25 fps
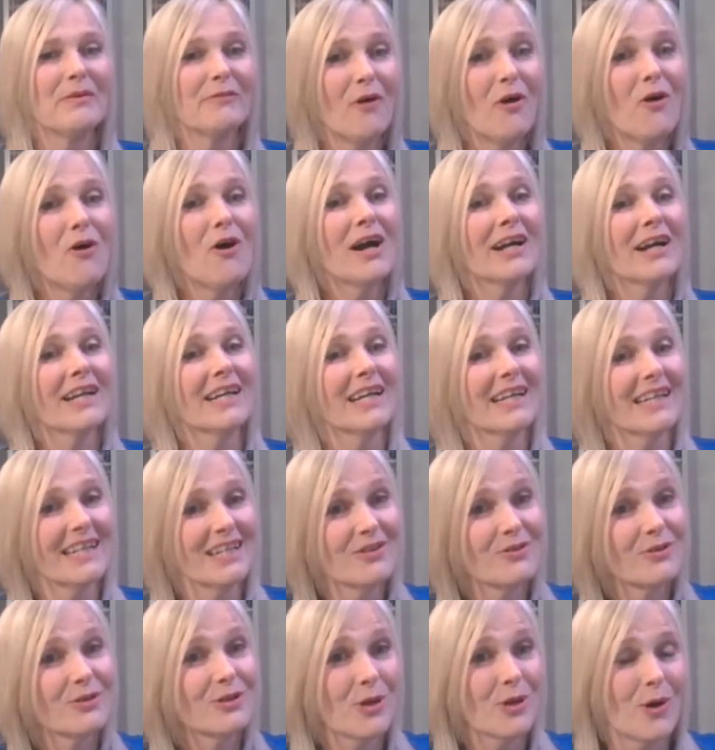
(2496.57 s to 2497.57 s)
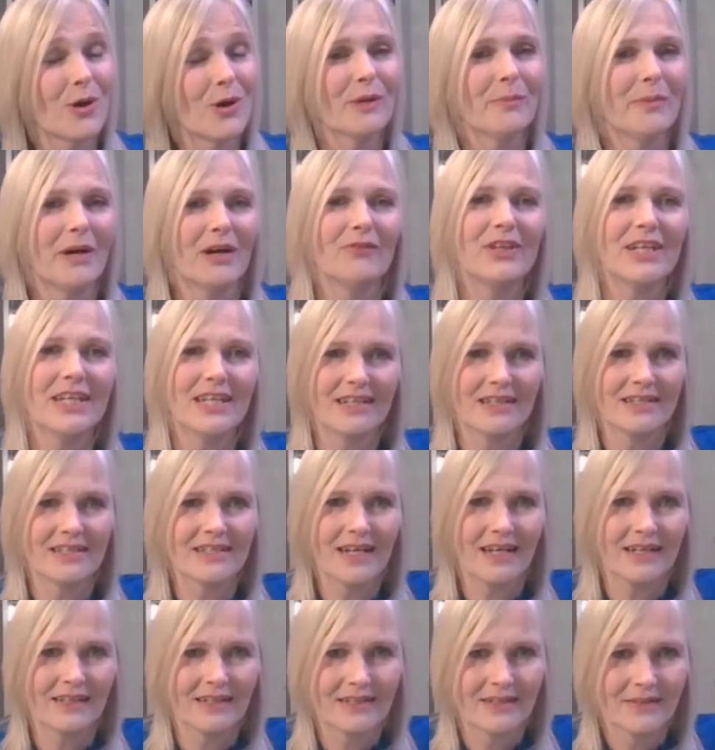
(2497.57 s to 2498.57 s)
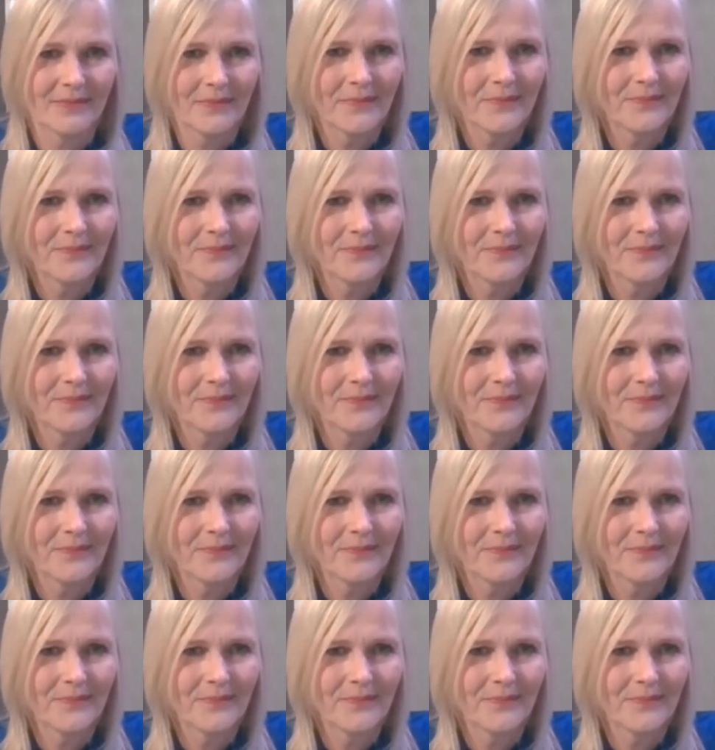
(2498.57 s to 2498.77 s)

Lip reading: before I get into talking about the insect.